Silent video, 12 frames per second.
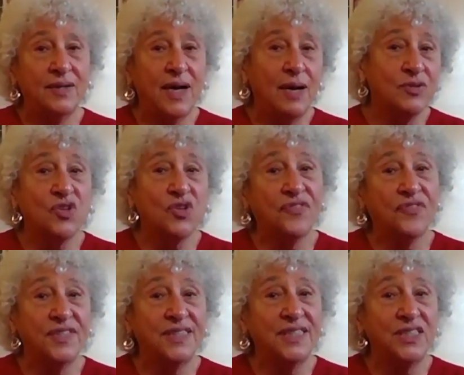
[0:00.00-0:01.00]
was offered a
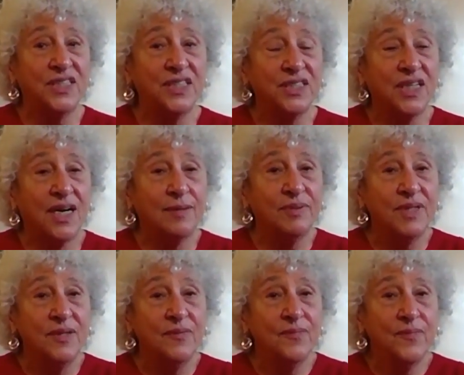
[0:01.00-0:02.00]
teaching job,
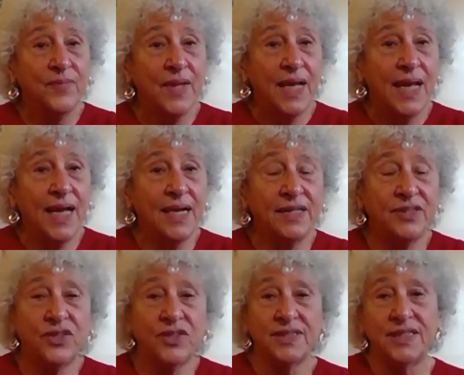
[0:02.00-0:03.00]
and I
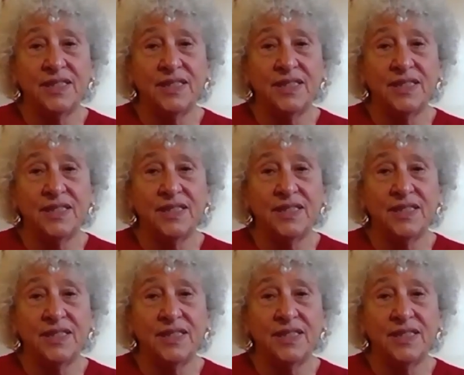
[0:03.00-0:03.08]
took it.